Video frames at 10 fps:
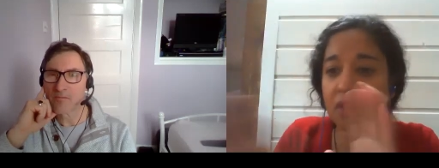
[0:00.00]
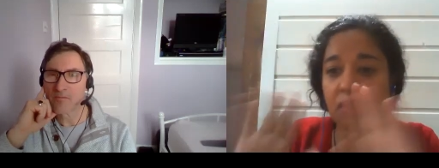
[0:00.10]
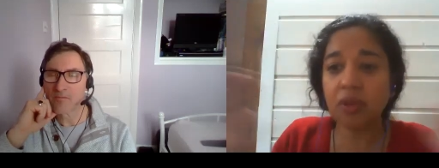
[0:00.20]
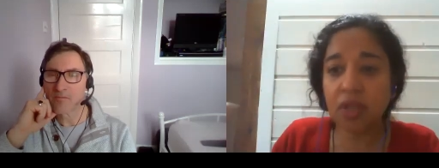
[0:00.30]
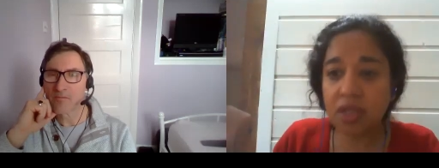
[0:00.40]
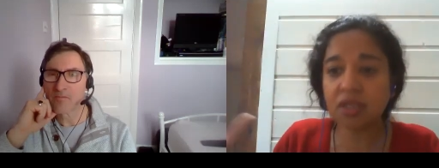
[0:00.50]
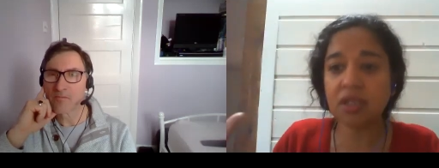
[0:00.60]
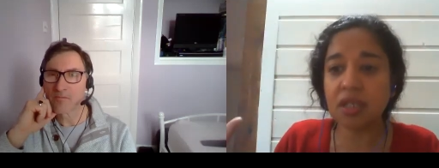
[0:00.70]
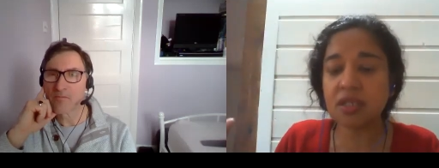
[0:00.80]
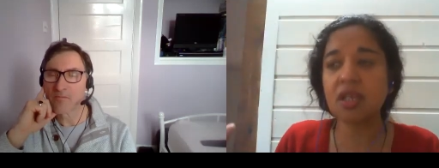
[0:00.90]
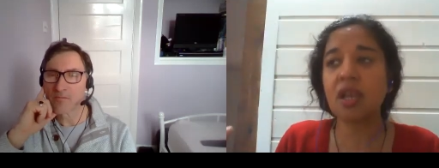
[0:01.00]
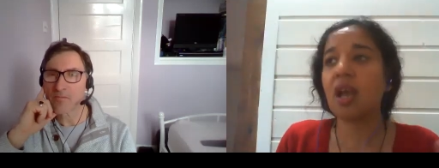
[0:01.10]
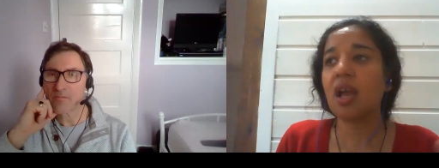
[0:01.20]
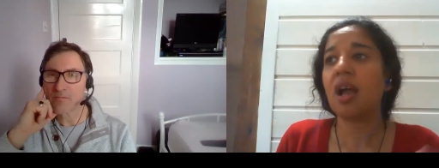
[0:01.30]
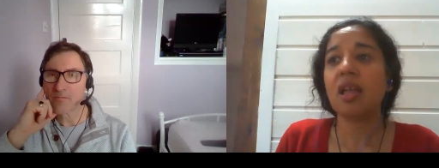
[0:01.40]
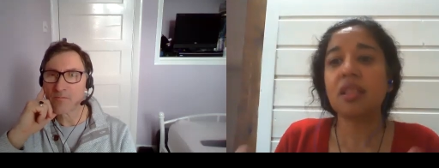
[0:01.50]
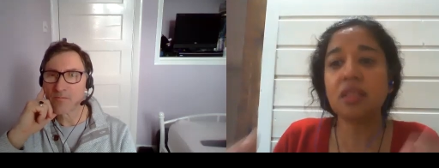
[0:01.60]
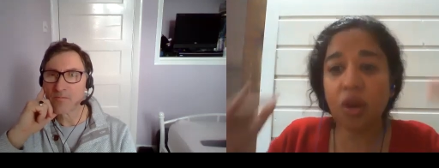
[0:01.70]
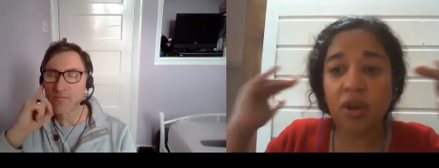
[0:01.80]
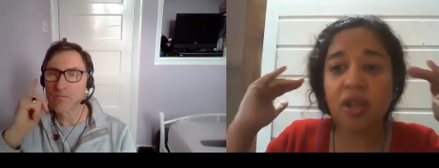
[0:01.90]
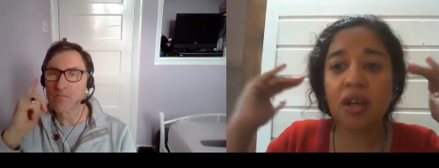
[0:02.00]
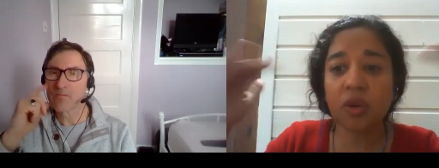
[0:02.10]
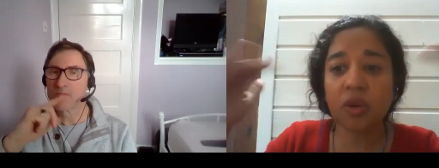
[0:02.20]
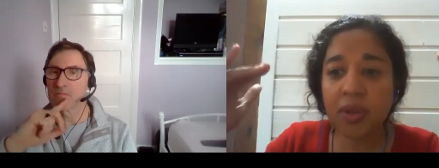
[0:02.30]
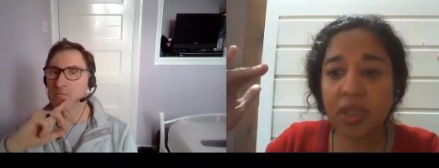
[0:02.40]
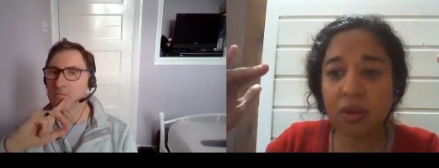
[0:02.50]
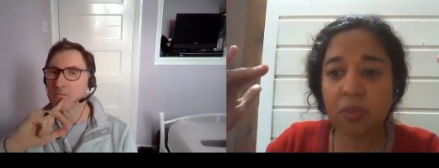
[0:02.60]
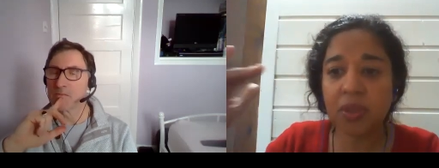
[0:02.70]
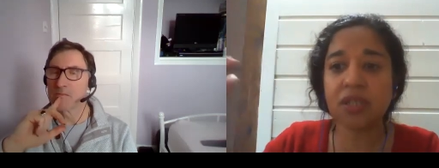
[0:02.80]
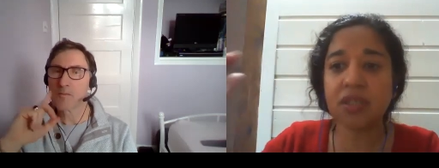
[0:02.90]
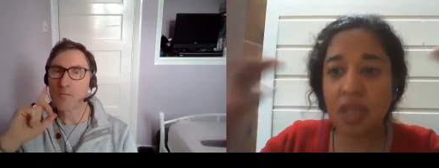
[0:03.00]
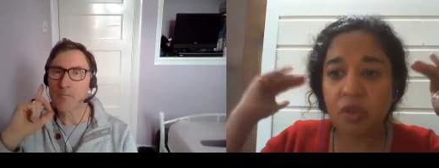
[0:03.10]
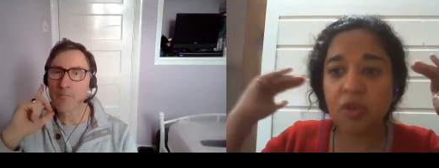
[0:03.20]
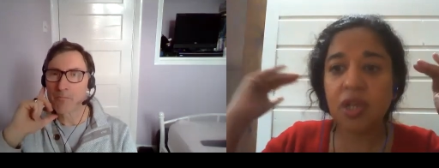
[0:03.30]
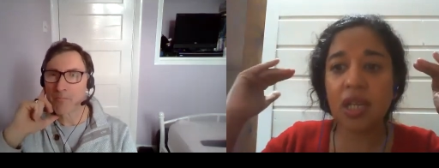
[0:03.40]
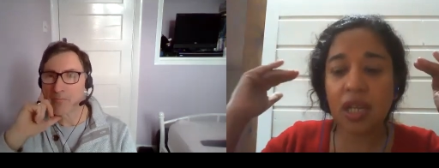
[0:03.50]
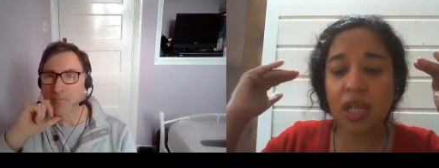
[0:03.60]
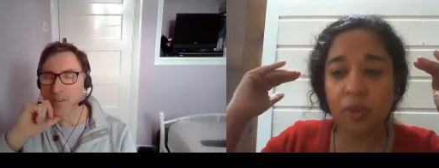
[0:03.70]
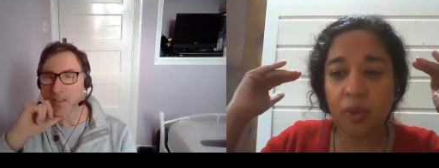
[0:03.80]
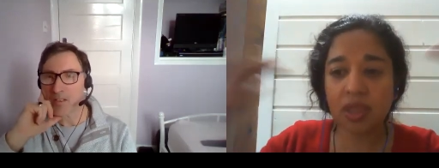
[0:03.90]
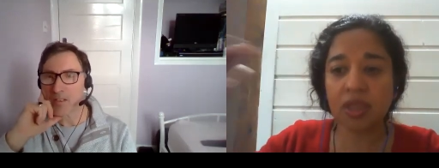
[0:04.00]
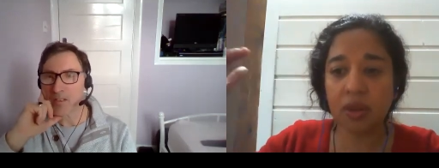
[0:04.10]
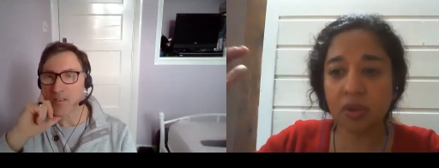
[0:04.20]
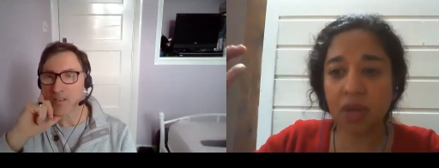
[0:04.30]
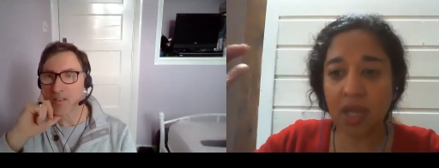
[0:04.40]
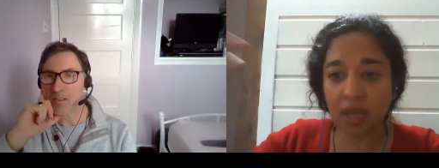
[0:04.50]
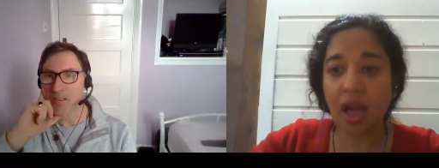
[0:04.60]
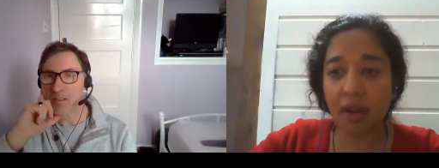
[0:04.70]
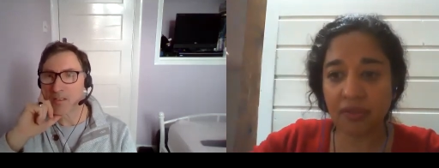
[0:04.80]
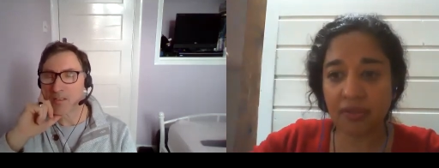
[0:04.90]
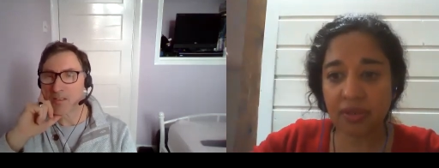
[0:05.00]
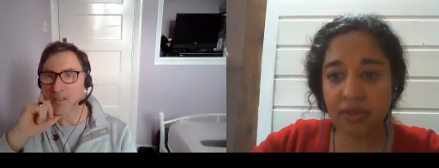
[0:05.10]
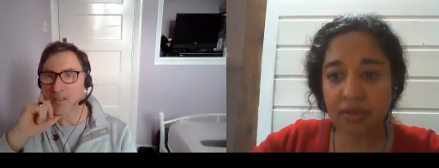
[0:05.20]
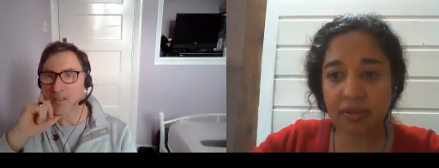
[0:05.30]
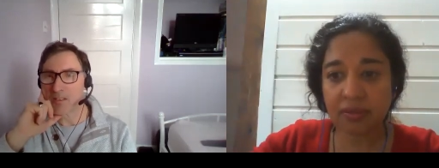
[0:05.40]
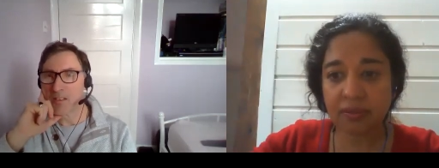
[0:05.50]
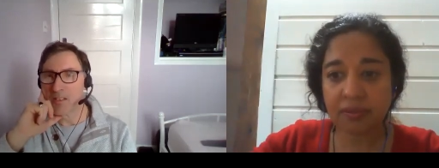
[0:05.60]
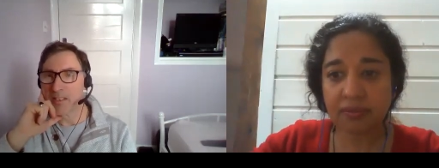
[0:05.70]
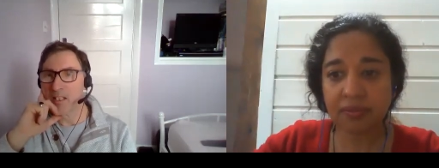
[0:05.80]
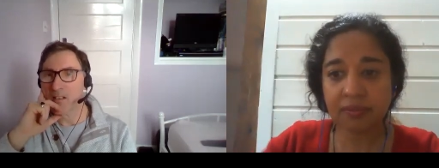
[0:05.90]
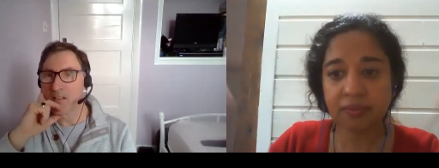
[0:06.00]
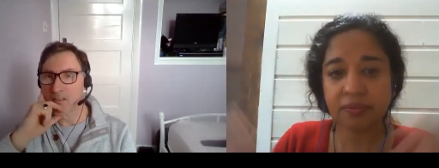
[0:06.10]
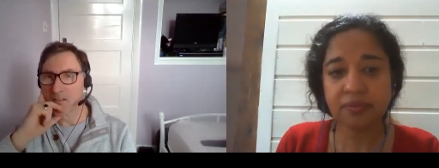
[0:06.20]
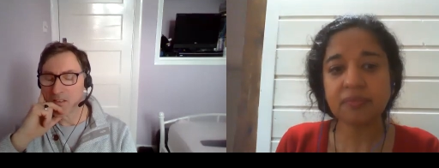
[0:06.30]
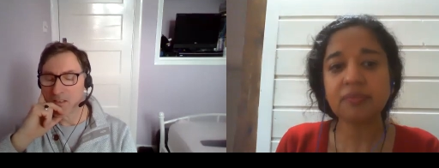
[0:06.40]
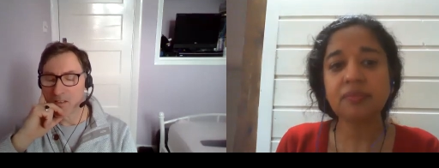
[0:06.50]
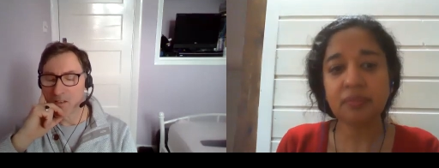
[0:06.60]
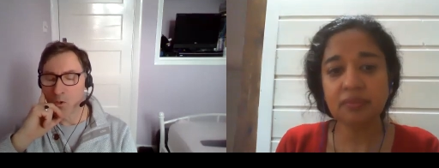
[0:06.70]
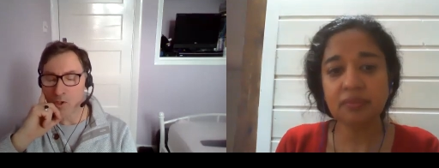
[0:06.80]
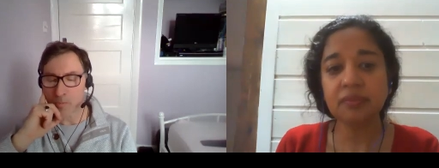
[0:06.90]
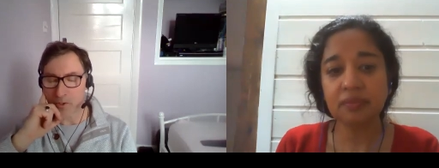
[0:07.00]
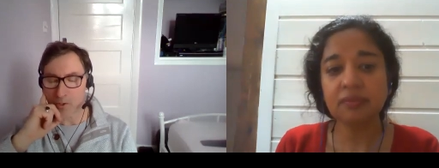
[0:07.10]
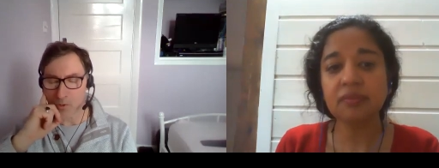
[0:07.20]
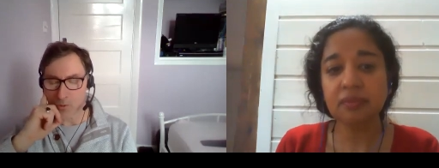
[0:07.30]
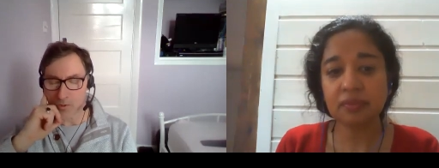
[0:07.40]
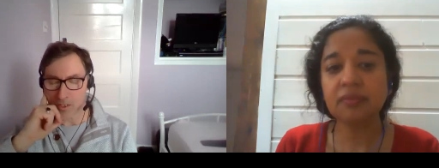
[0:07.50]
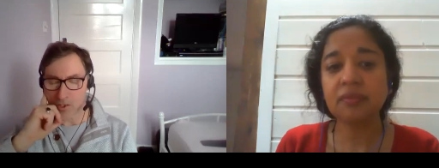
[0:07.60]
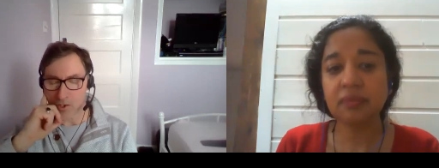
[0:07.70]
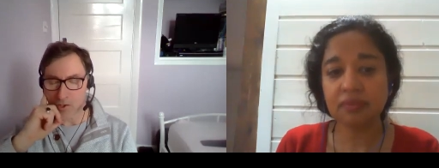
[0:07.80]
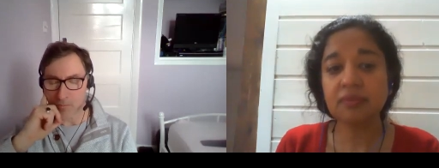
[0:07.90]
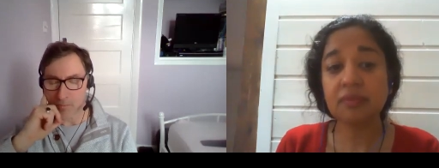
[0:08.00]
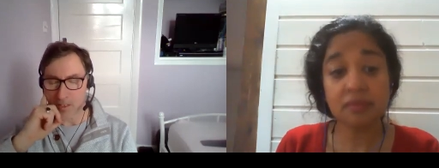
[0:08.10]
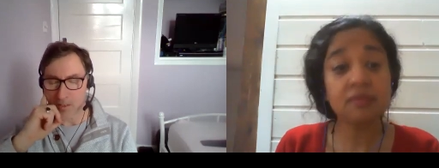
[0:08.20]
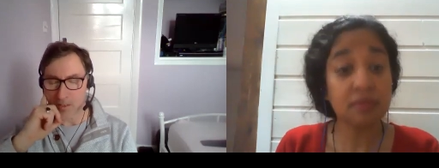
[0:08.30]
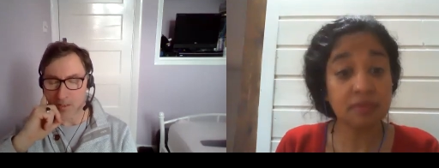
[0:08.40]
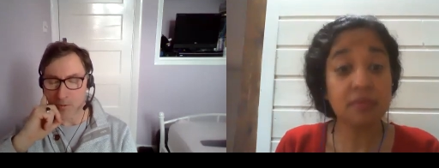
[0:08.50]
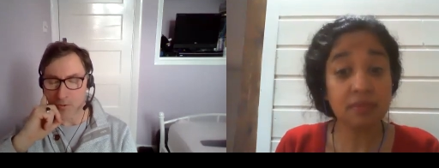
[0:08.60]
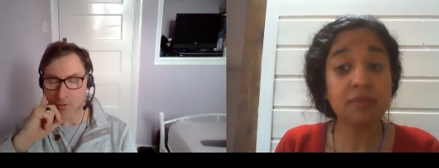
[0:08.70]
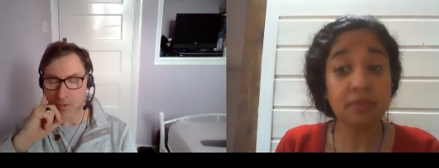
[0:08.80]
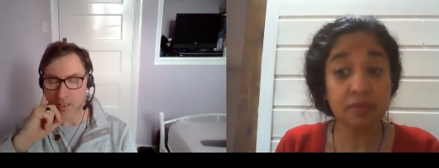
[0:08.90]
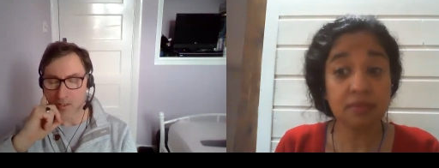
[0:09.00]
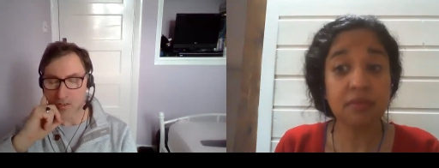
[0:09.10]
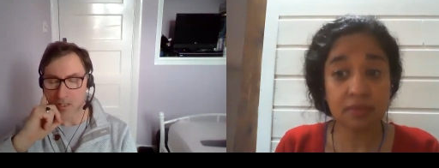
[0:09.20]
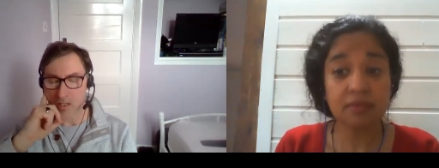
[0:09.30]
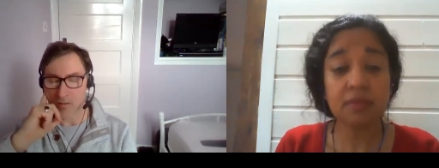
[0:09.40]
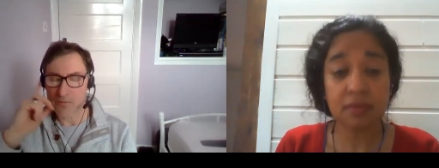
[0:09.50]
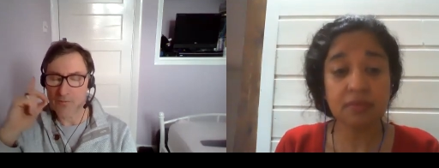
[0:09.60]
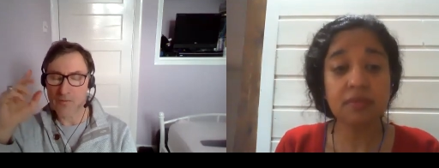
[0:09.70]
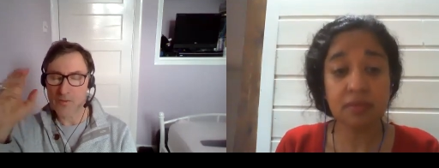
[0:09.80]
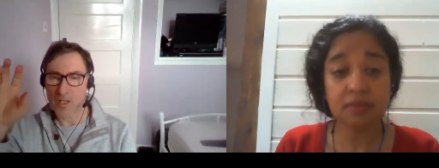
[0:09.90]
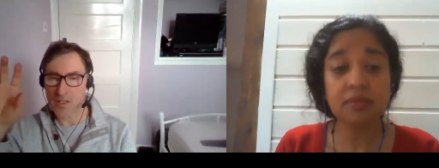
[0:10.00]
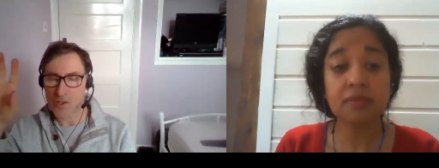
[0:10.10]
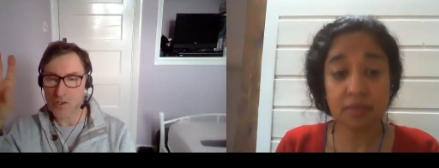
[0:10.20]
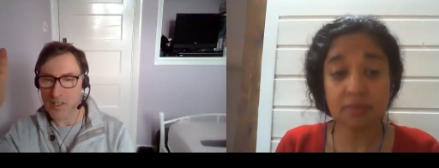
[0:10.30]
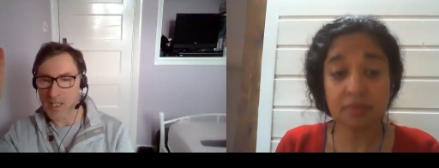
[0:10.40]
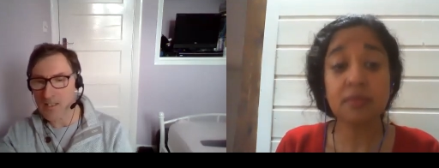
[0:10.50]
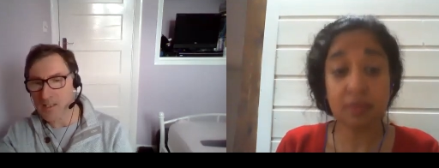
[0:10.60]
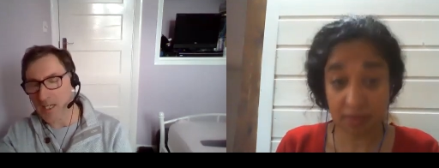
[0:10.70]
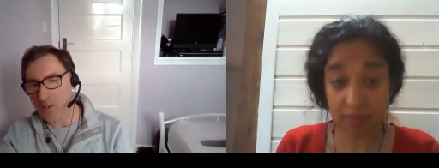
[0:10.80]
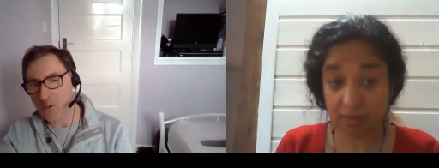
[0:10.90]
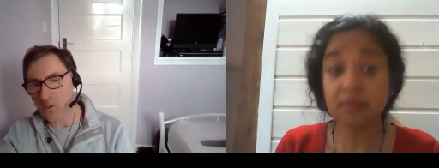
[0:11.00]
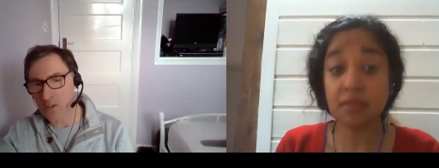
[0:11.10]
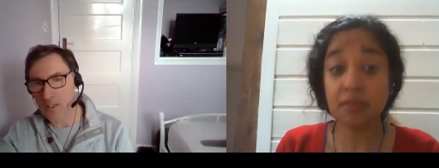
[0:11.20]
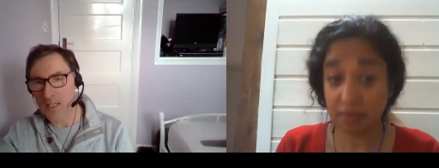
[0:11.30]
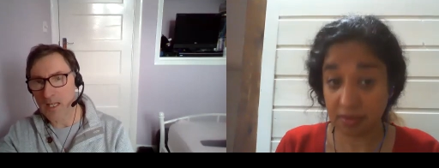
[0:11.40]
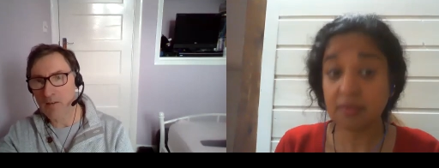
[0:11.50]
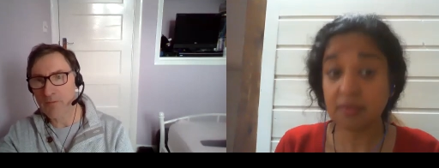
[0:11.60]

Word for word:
Speaker 1: their religion is, they're going to agree with you because they agree with you in love.
Speaker 2: Yeah. All spiritual teachers should be able to agree because they're uh, tuning into that core love